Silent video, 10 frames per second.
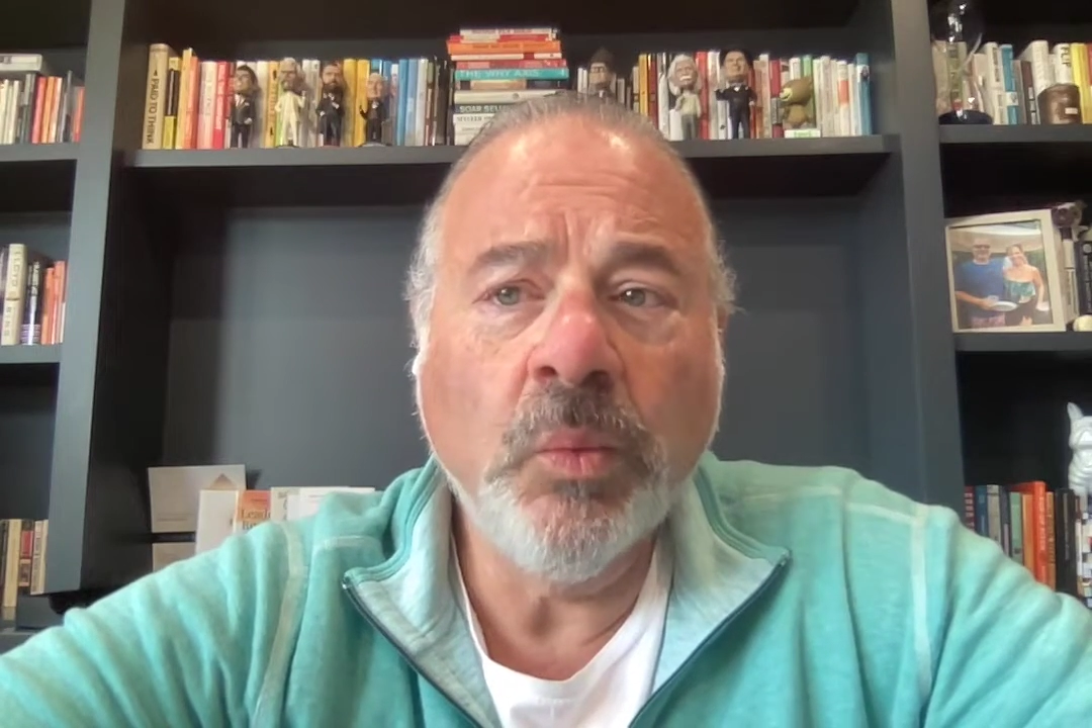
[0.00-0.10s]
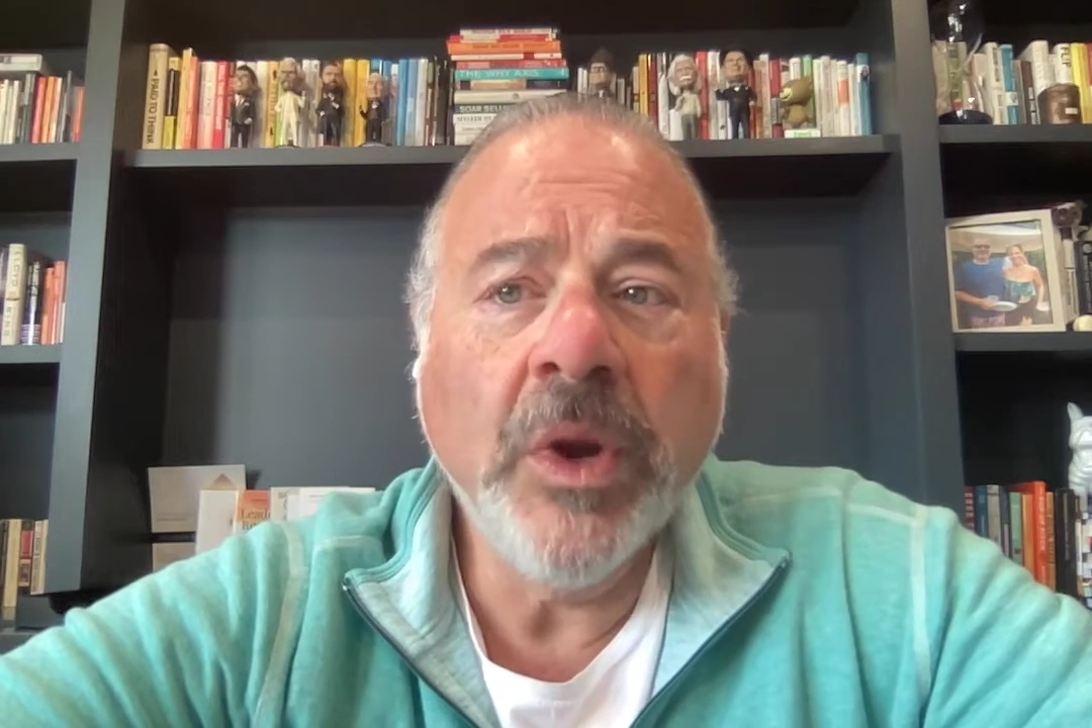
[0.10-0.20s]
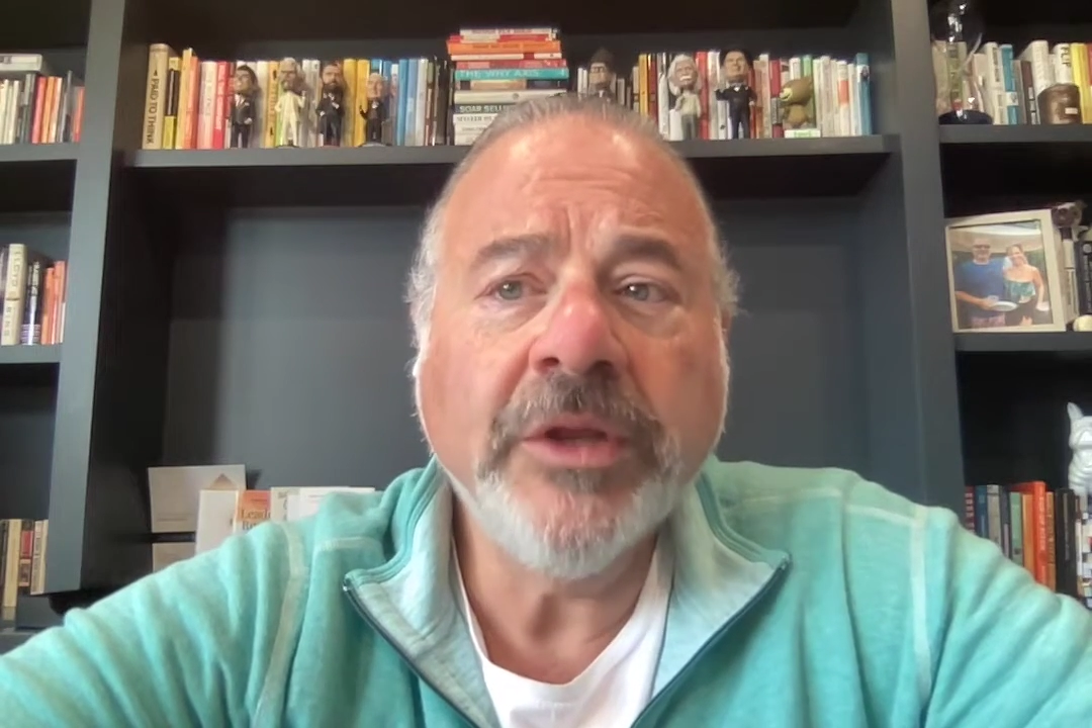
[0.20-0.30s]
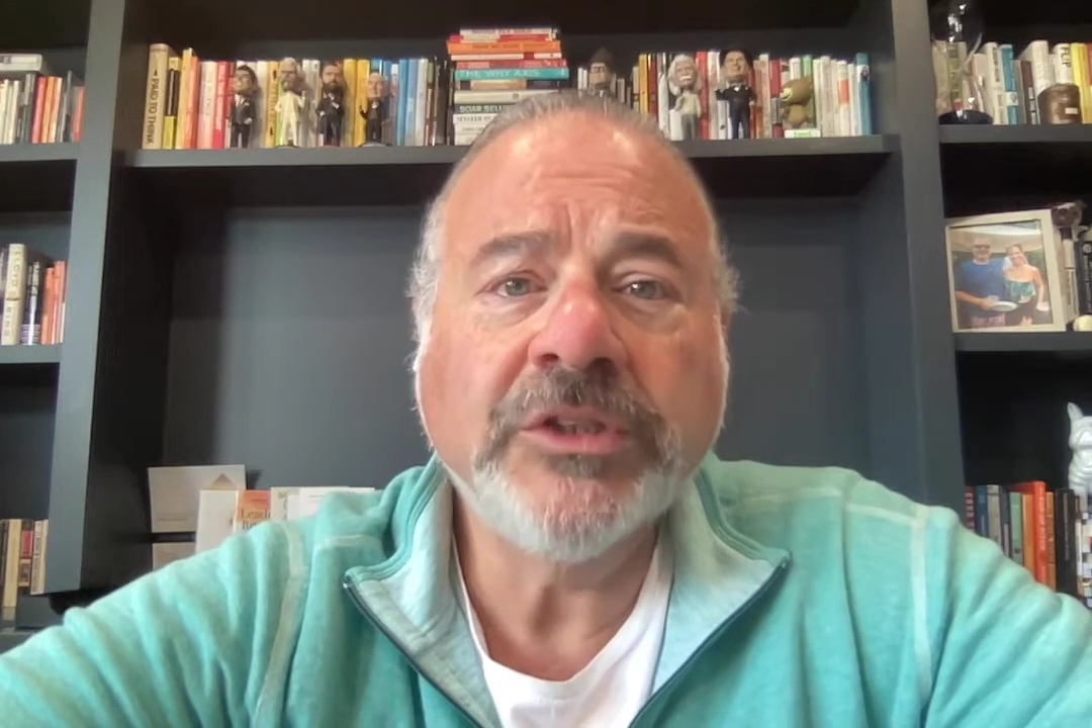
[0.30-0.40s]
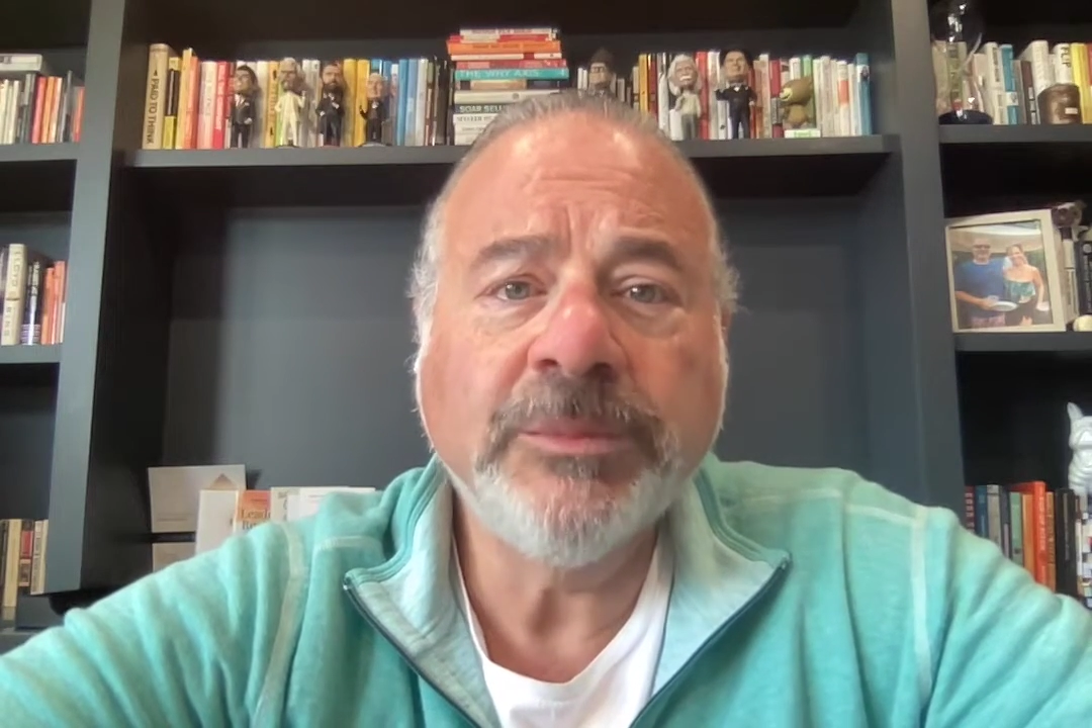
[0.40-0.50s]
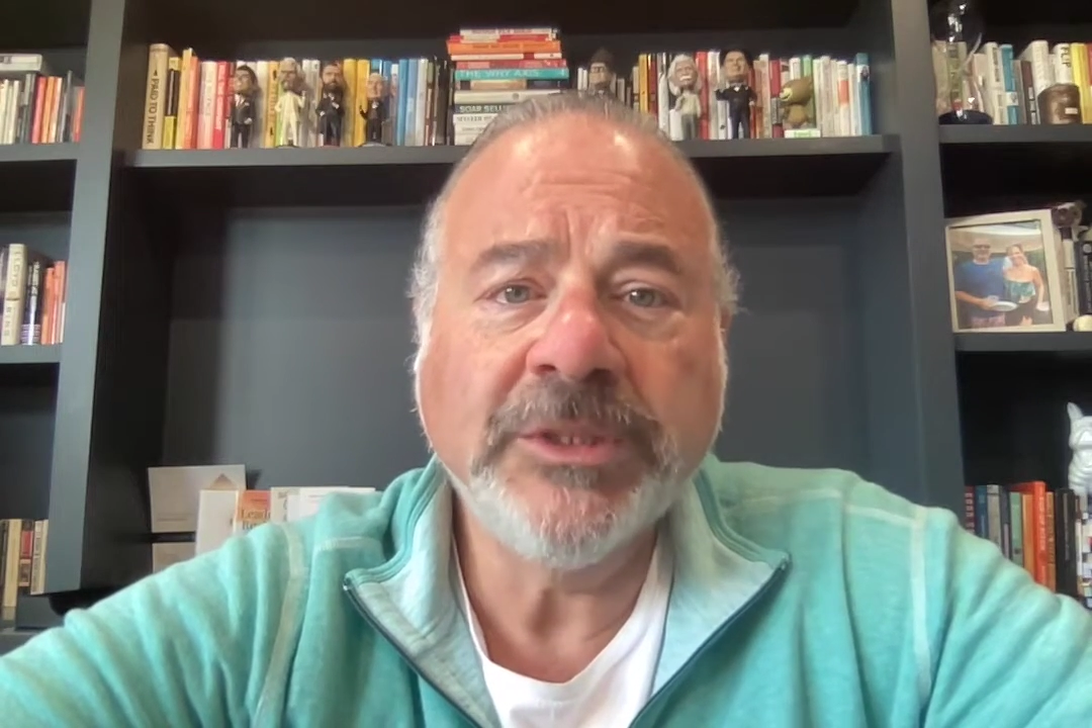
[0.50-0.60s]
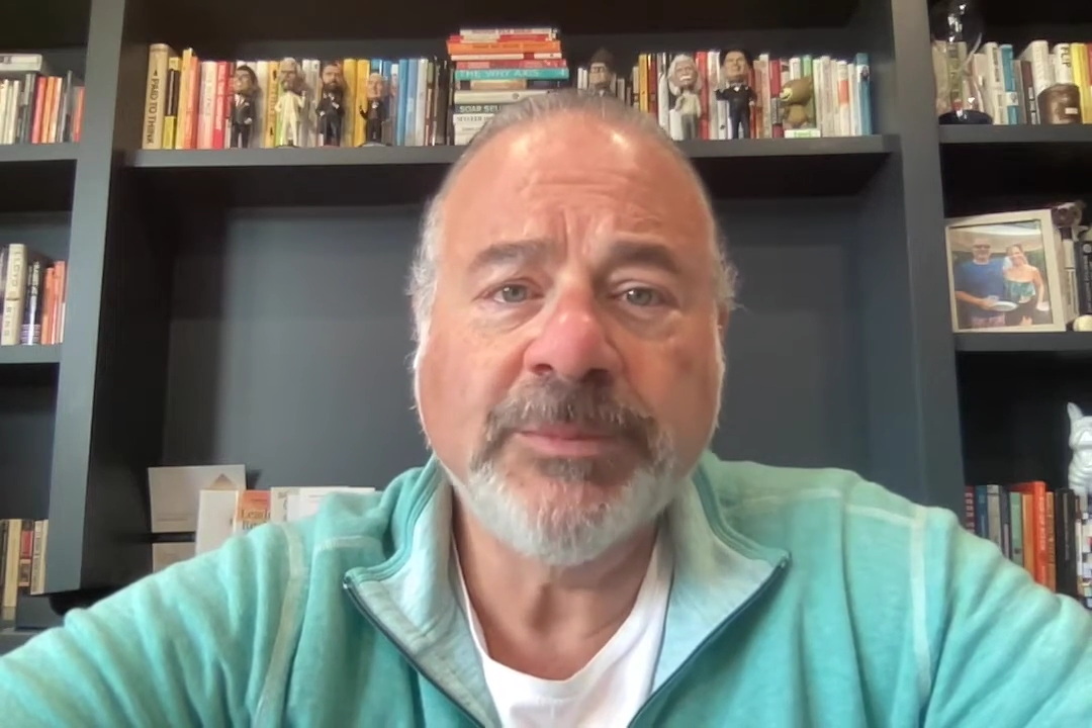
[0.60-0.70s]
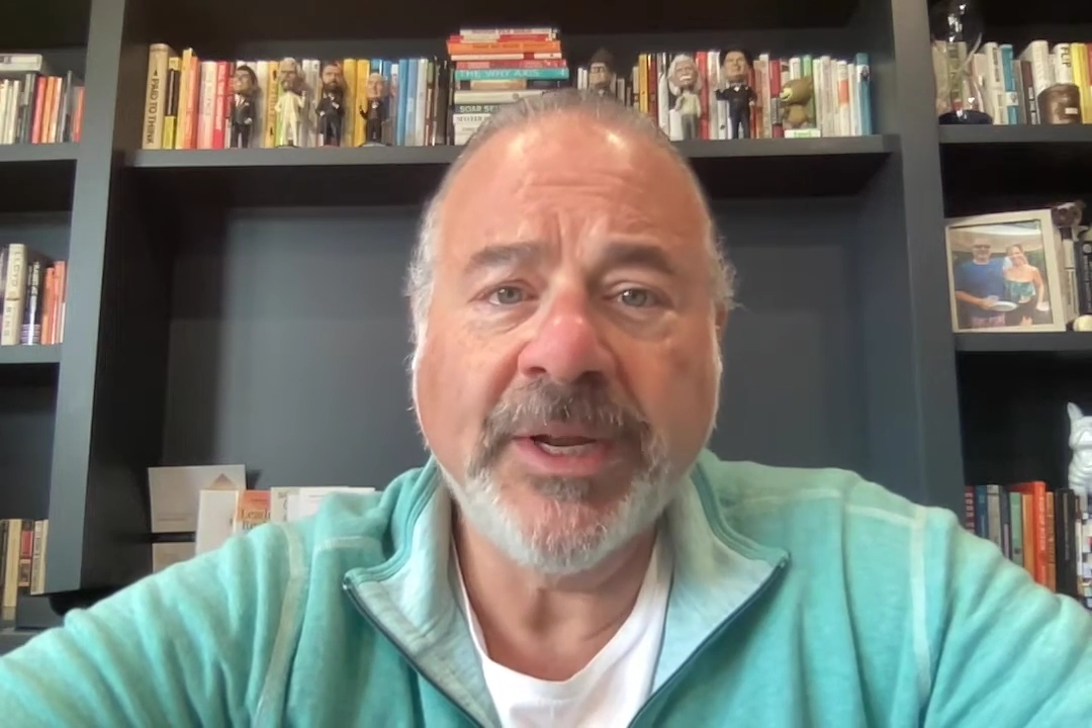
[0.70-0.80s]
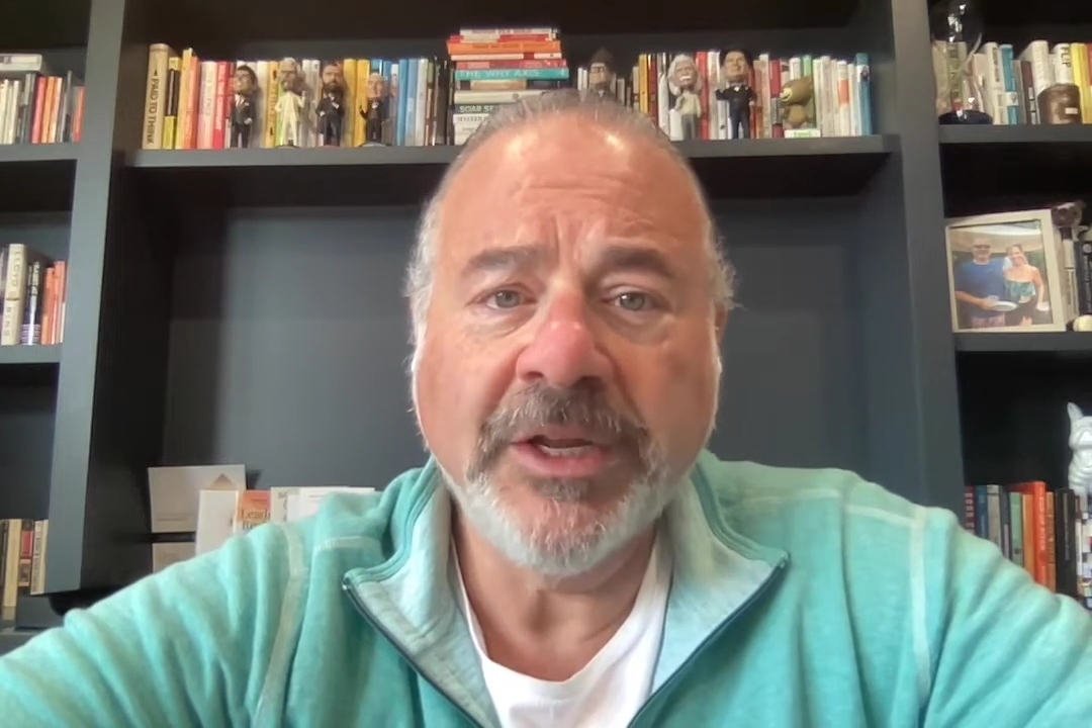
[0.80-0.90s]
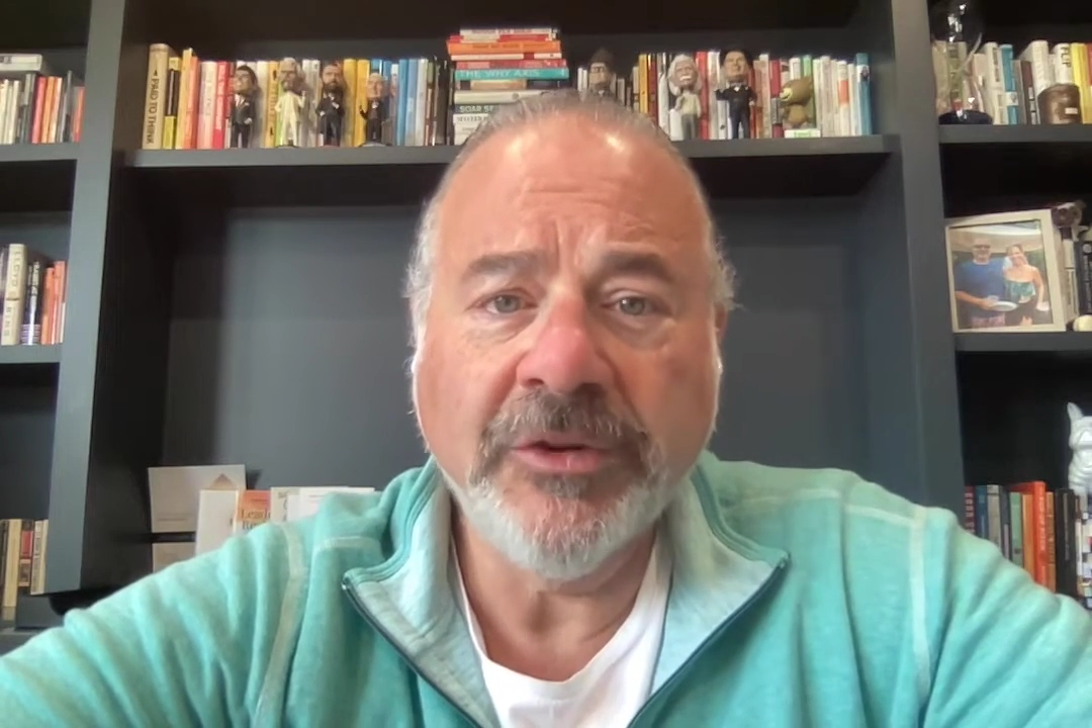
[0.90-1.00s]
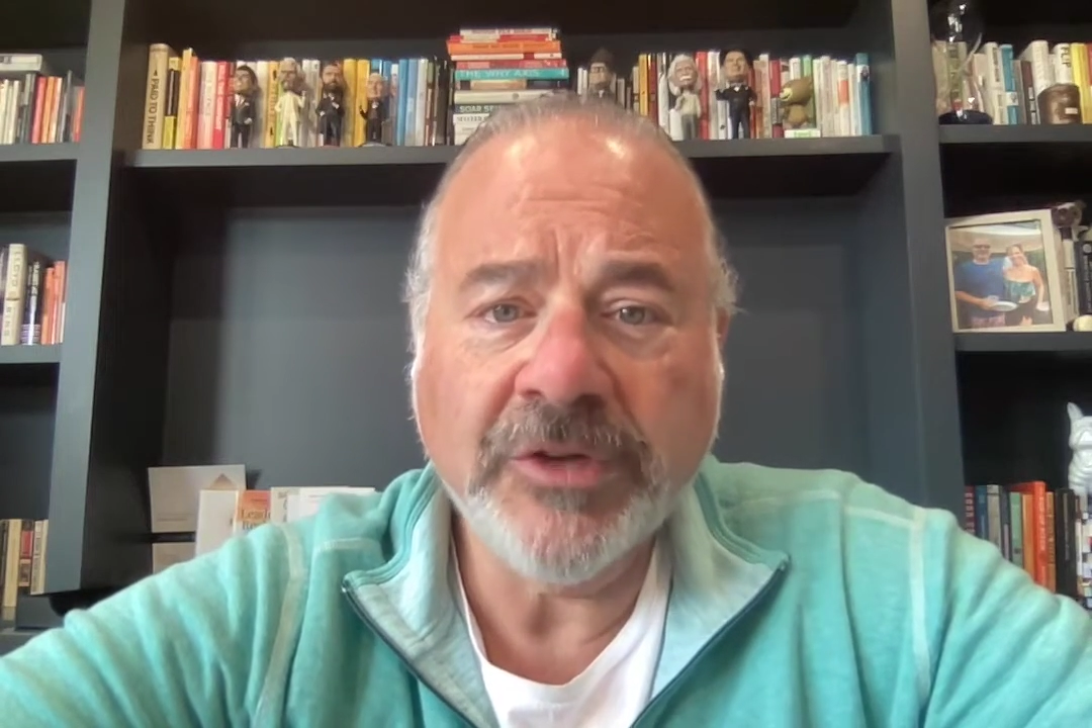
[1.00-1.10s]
where you should be spending